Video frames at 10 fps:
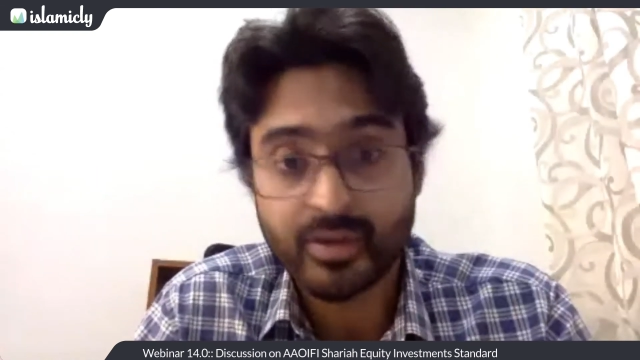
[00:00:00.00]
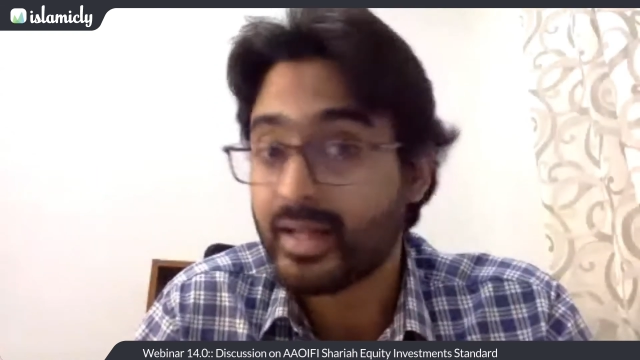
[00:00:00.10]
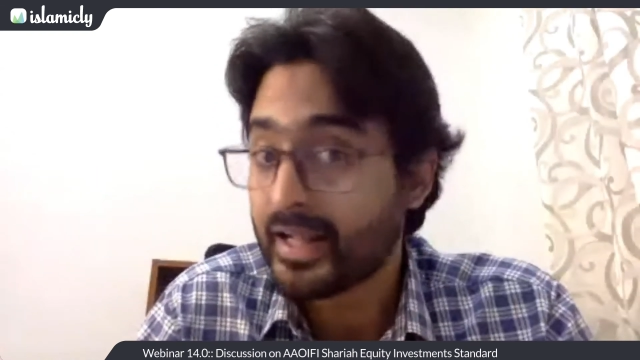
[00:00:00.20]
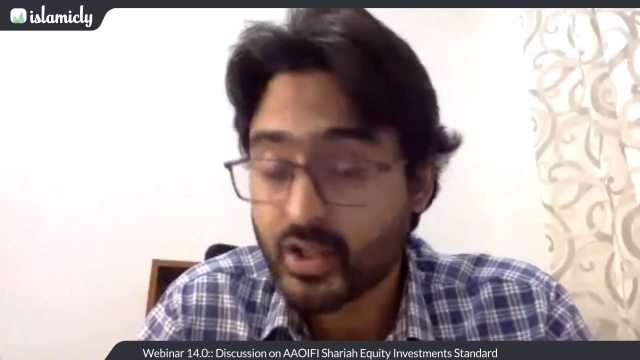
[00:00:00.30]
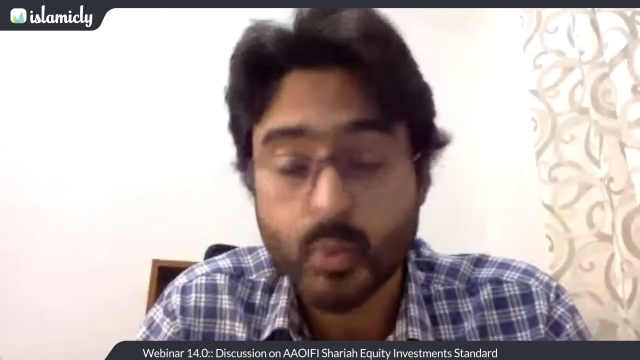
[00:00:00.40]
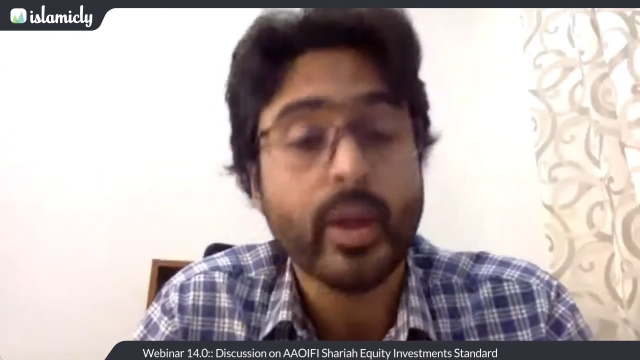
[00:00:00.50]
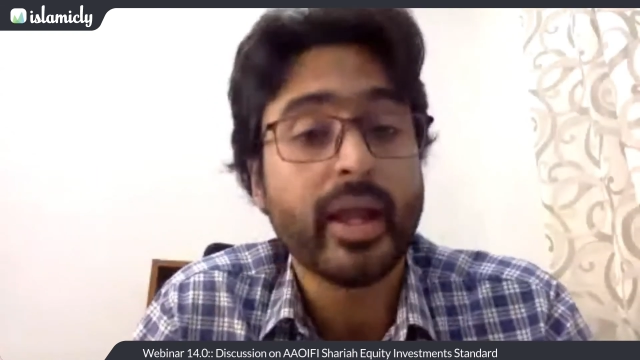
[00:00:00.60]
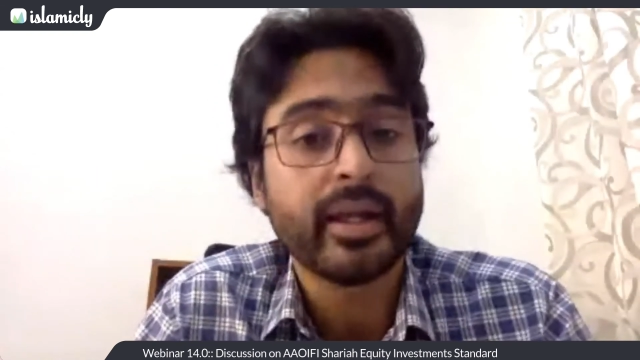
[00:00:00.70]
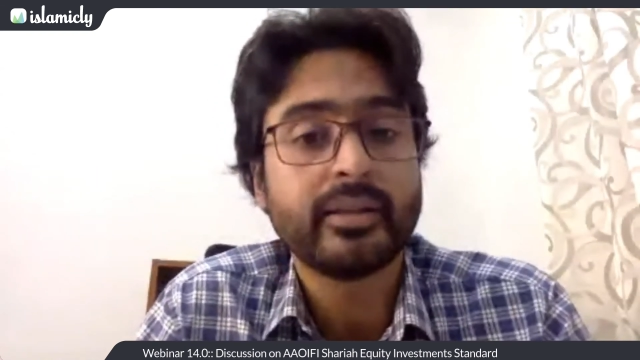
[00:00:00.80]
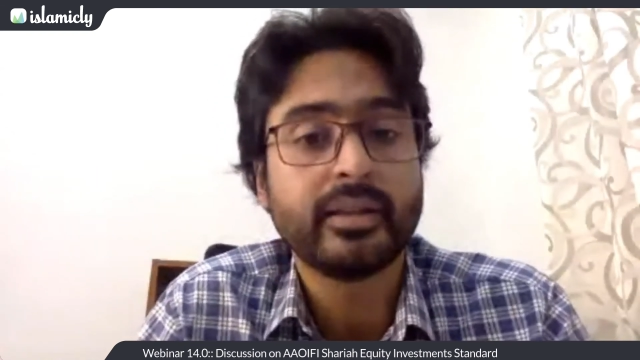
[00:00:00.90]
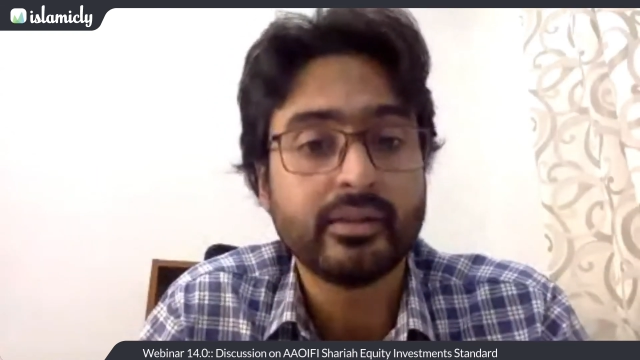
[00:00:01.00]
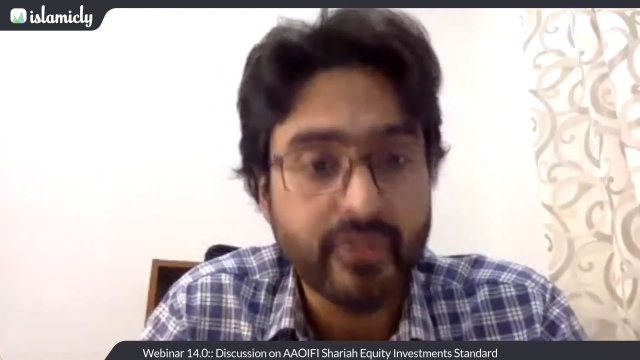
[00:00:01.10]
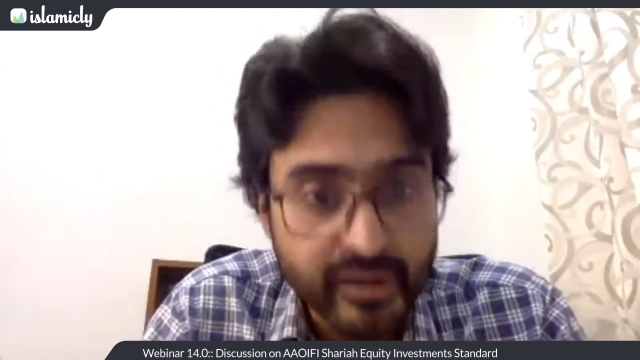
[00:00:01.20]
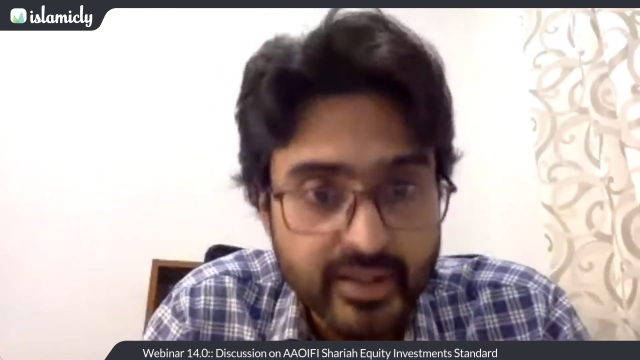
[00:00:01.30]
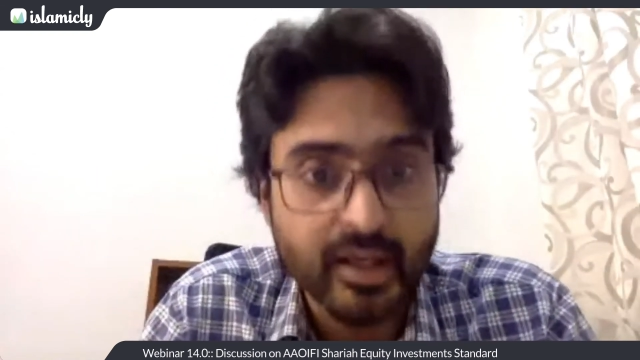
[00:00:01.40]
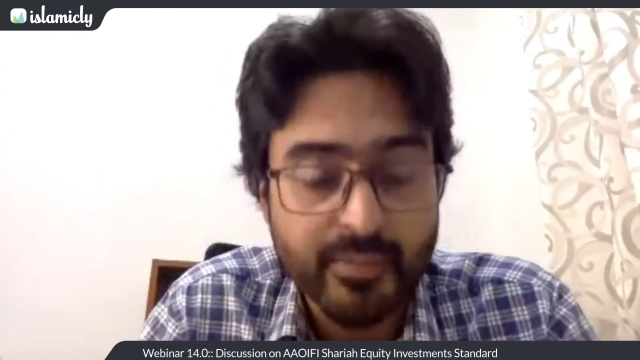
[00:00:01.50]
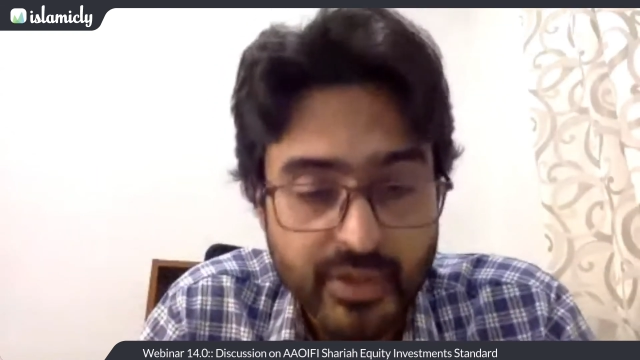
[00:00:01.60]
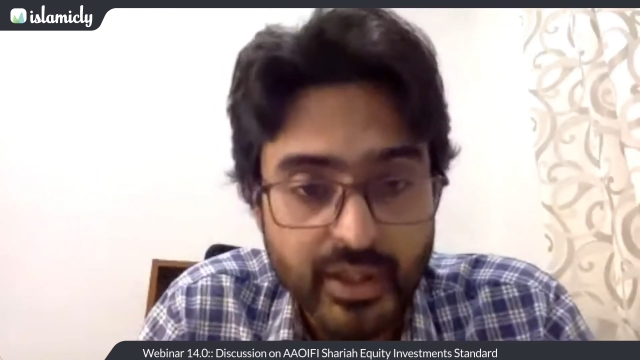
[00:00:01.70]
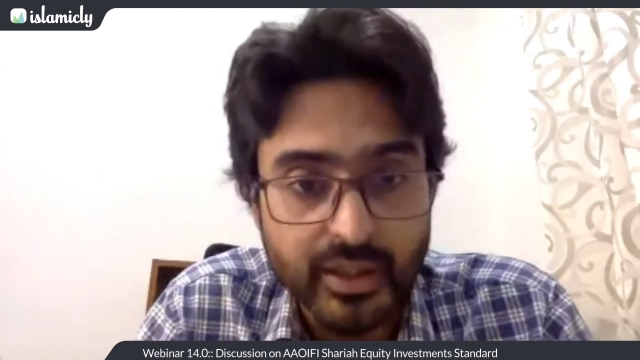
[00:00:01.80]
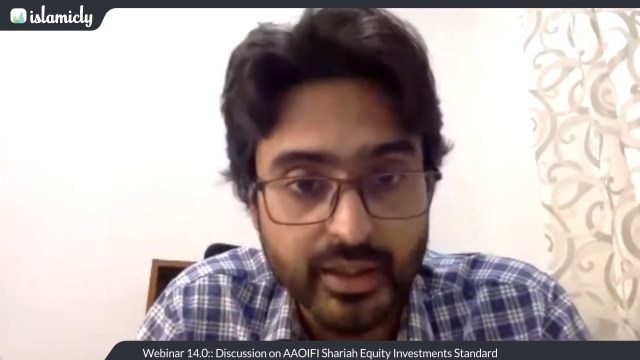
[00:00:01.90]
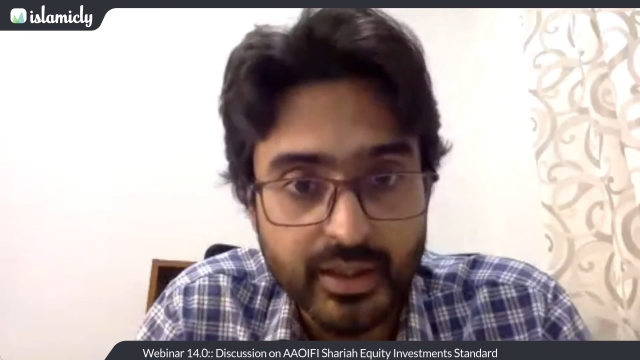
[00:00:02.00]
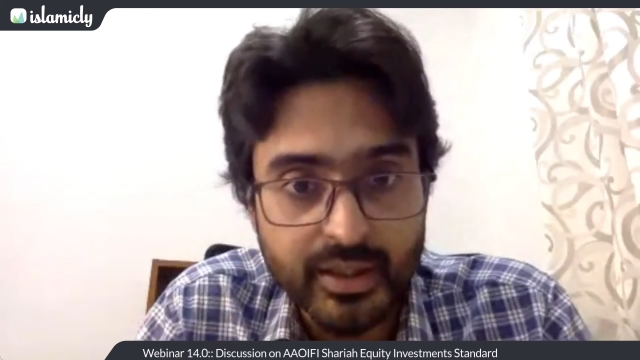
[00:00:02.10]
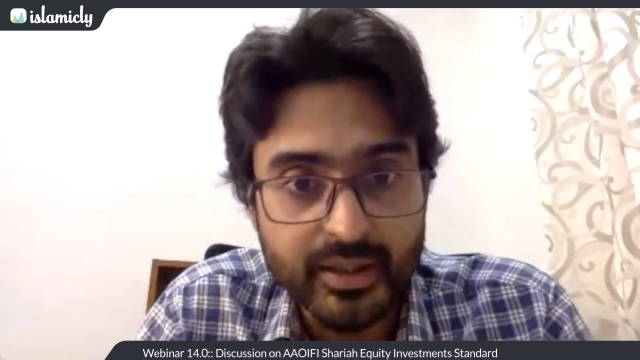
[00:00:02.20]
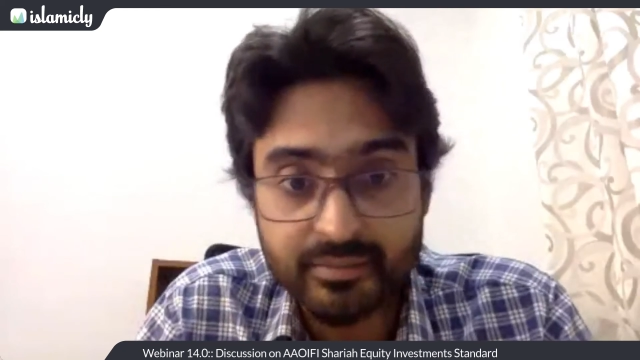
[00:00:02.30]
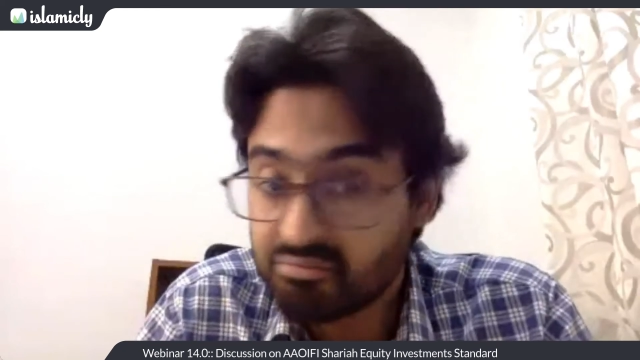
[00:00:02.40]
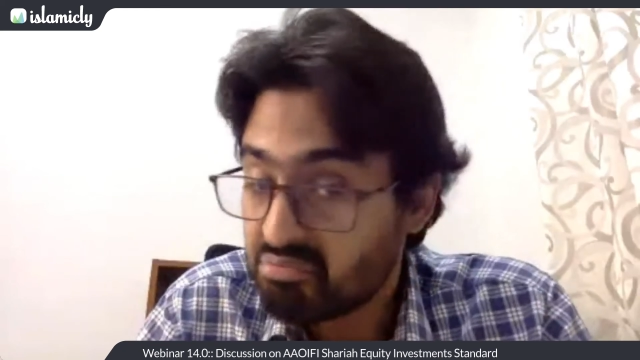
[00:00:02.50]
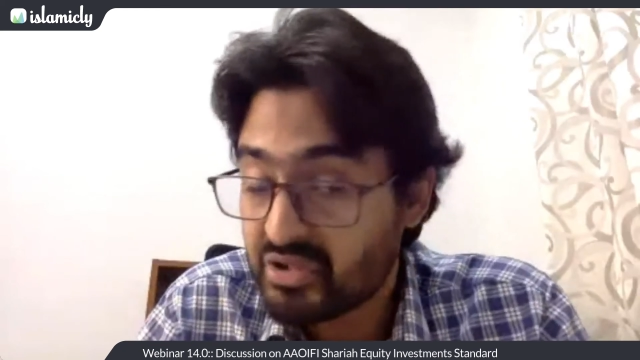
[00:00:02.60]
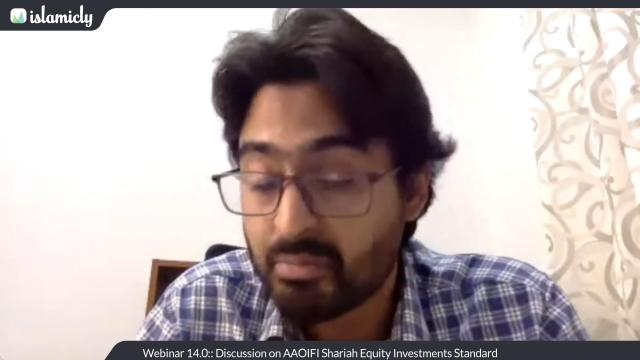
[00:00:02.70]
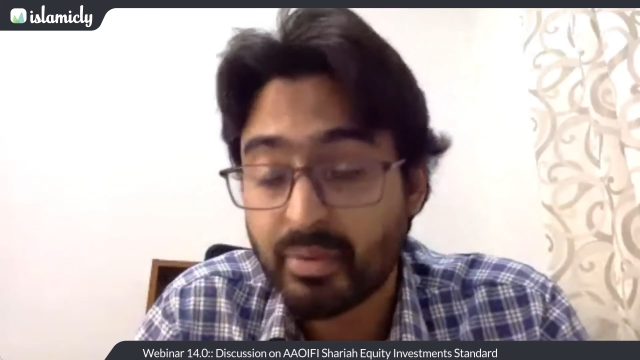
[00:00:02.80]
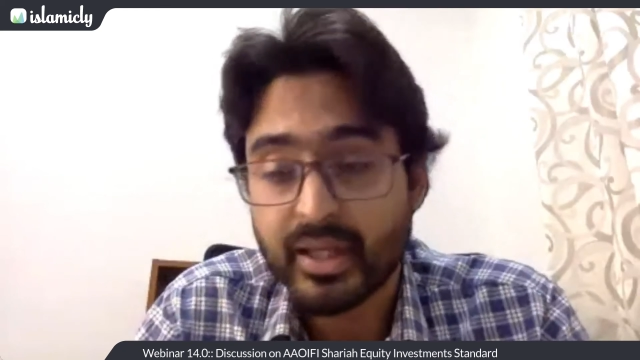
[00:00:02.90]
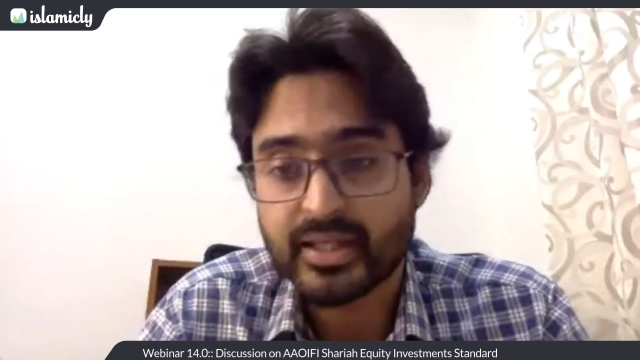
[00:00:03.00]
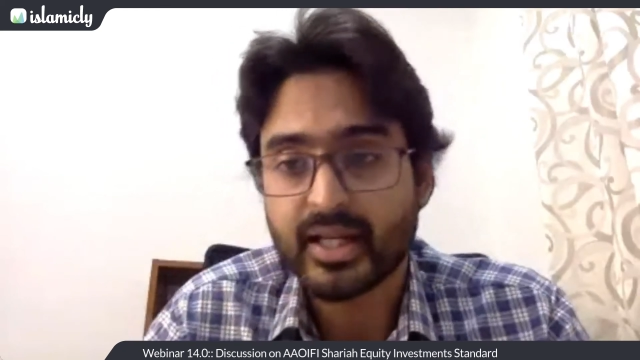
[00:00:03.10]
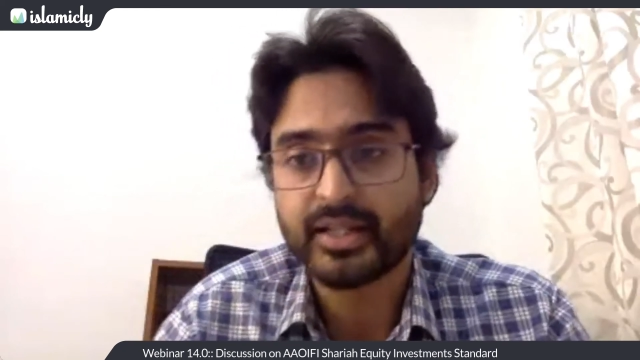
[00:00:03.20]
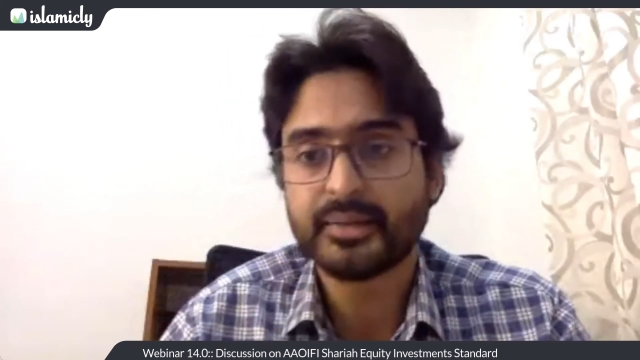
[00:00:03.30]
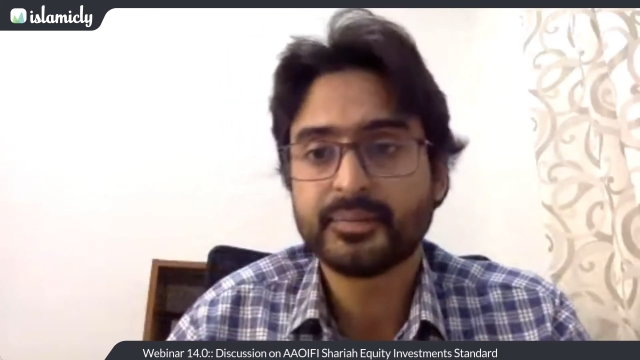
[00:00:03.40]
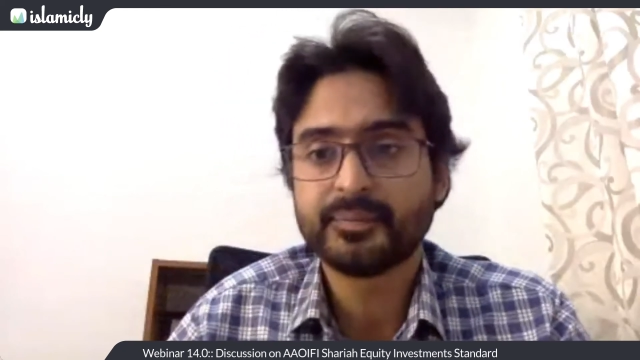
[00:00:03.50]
So that's where the difference comes in. Simple as that.